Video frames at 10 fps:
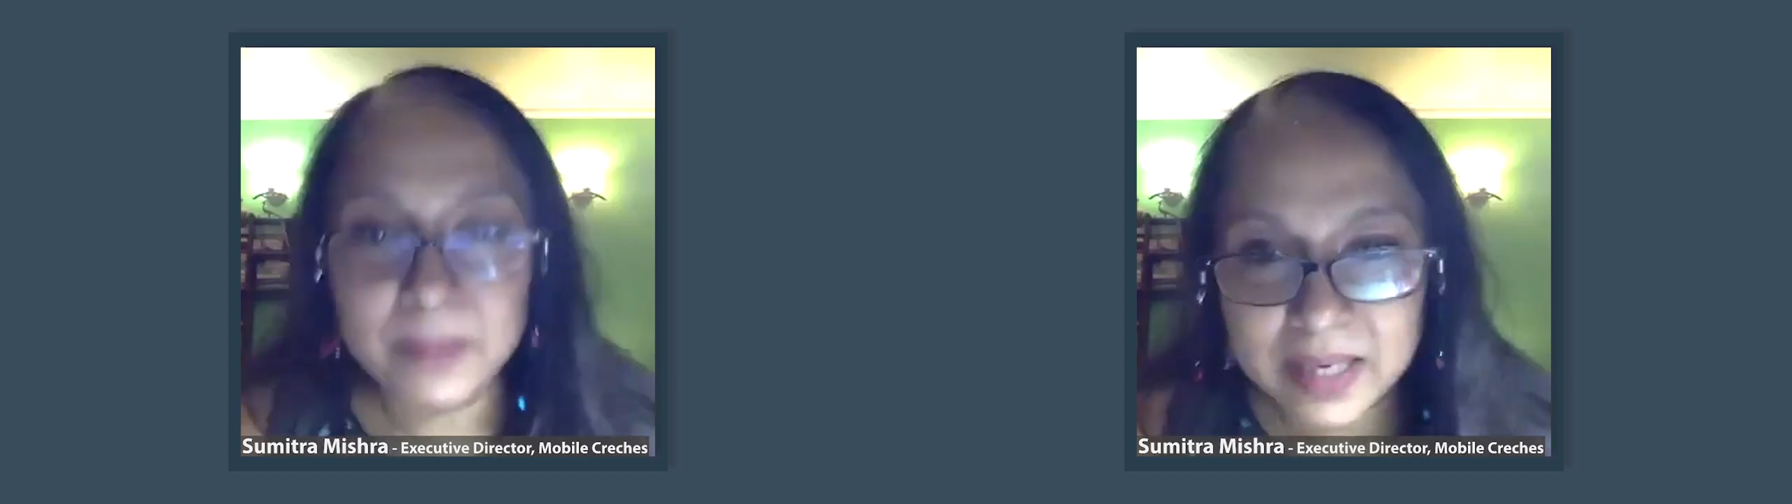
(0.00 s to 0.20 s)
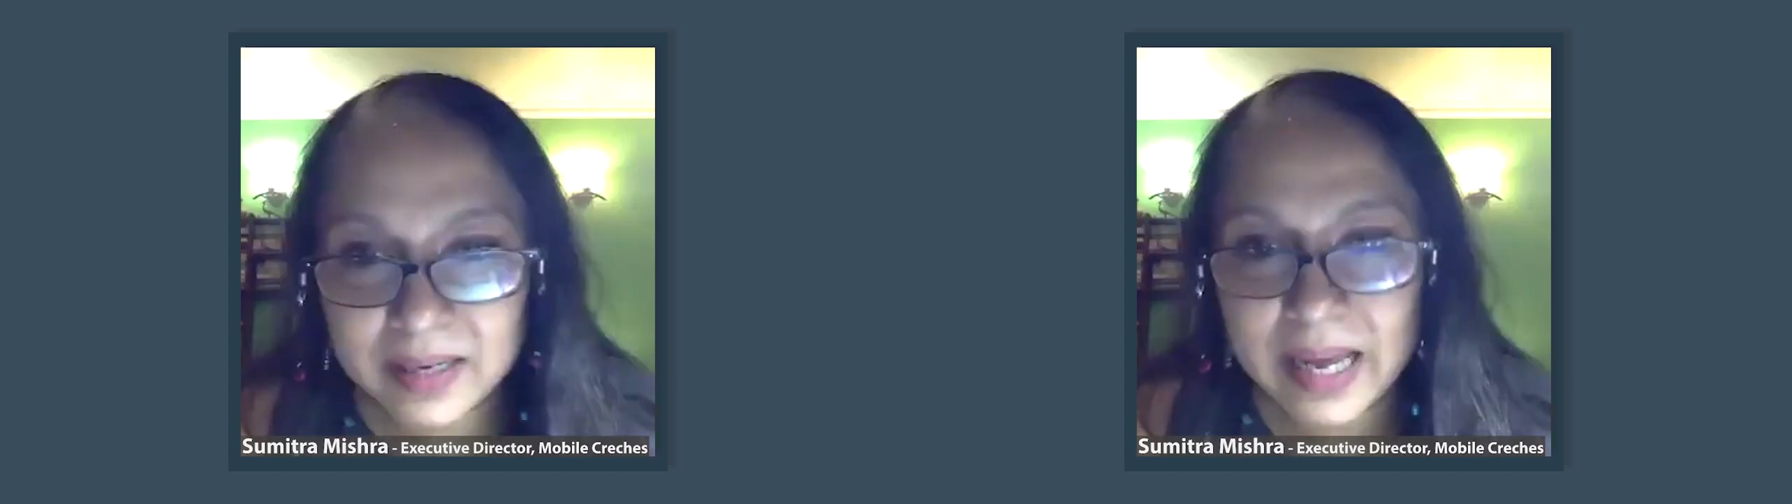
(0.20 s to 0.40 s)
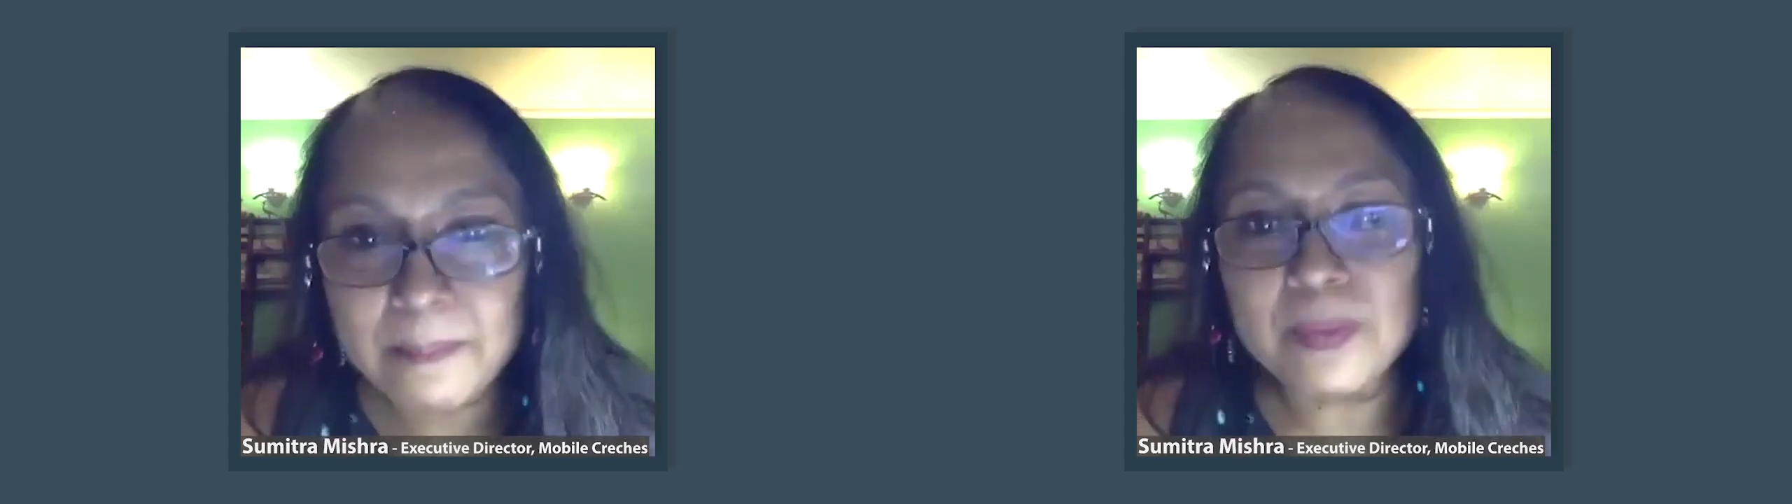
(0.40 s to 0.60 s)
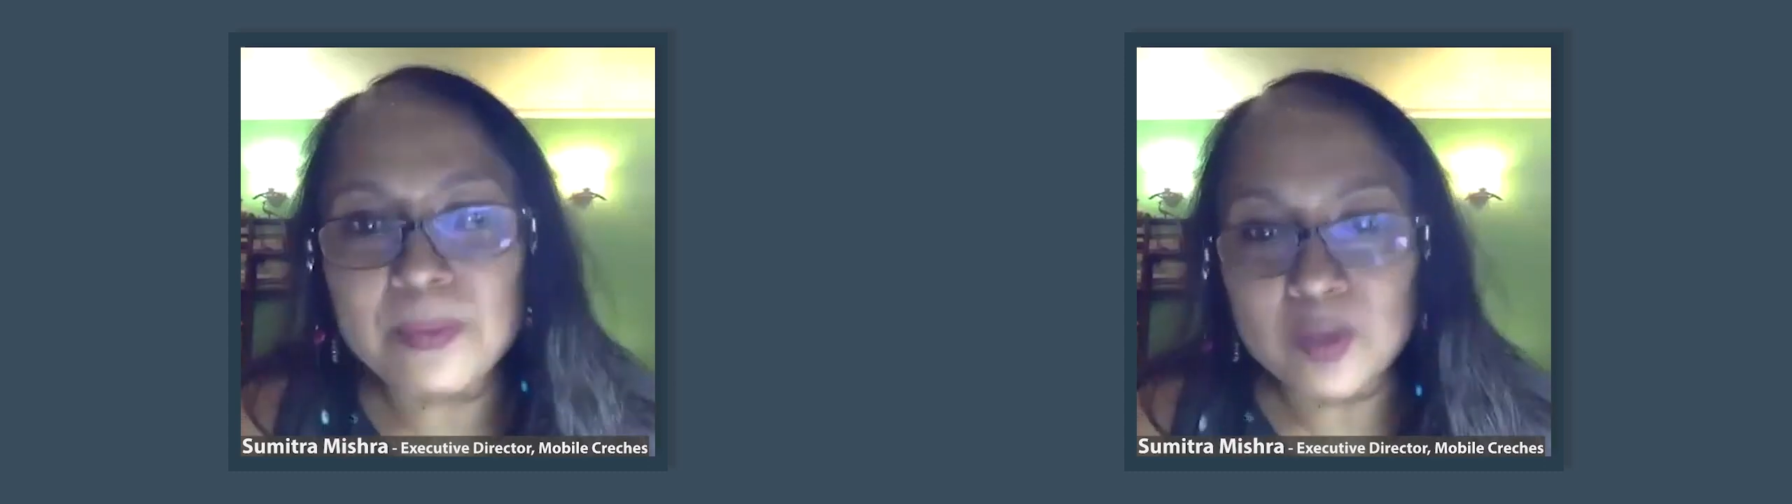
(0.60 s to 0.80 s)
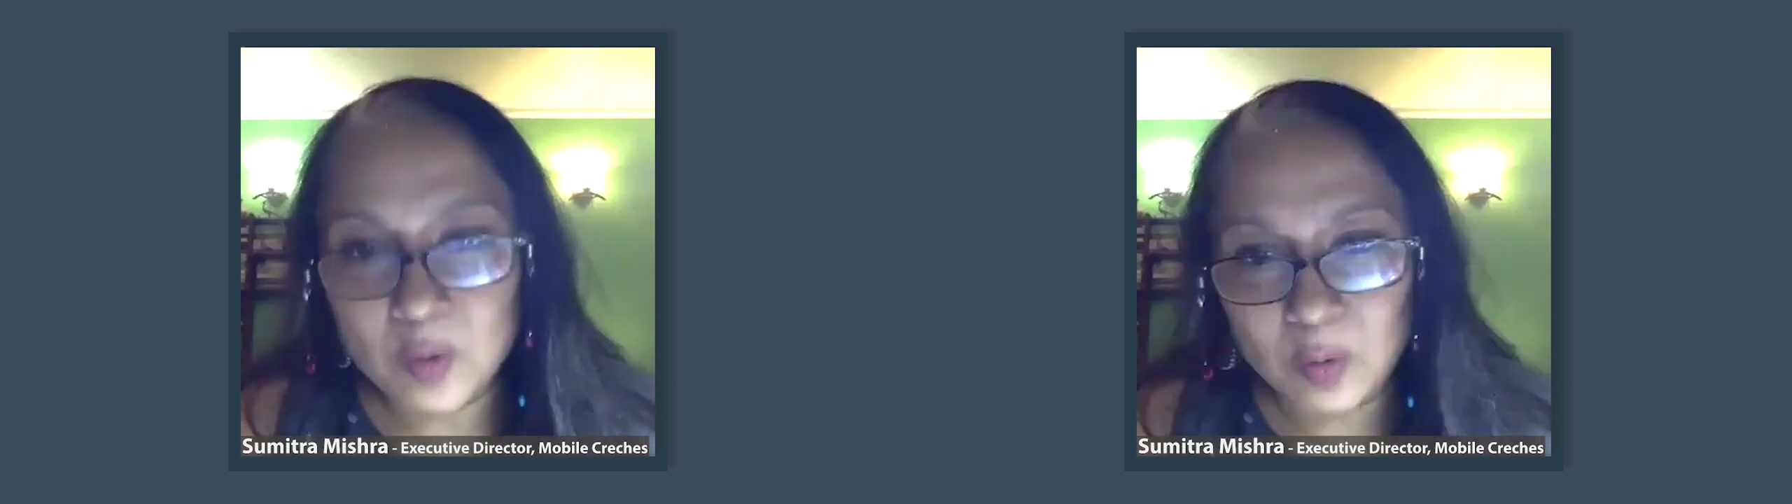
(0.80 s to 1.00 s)
big
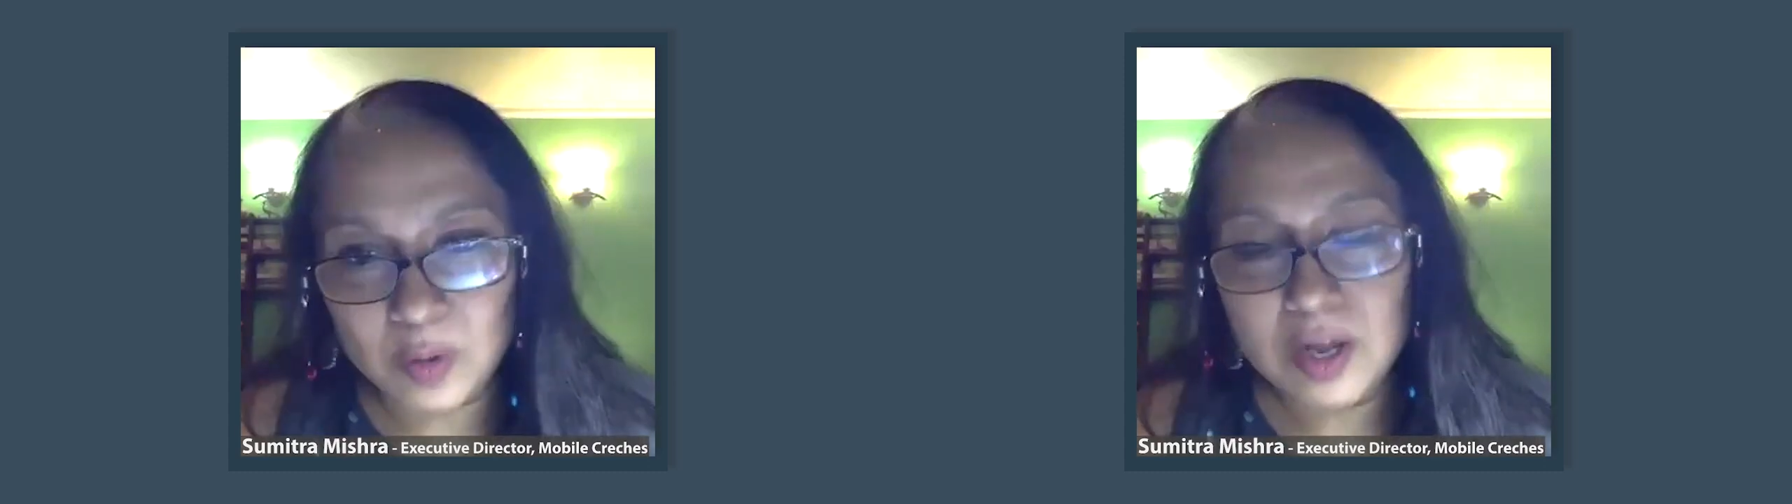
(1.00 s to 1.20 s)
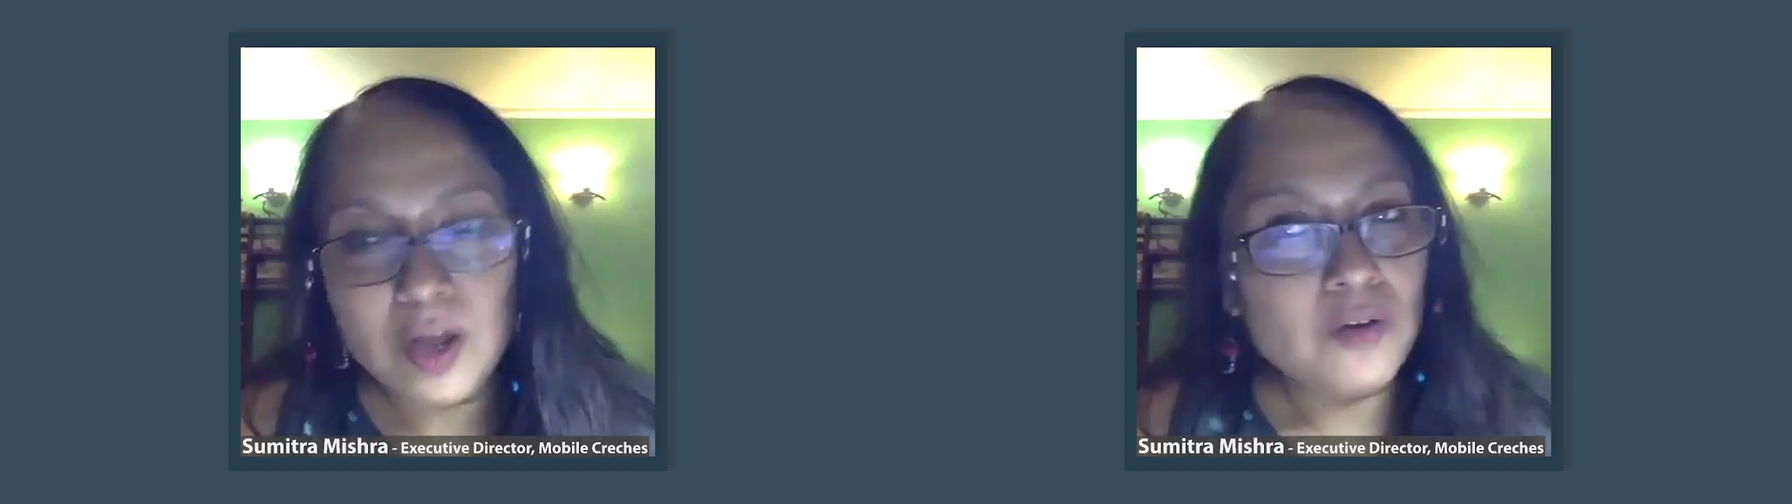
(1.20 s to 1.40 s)
campaign goal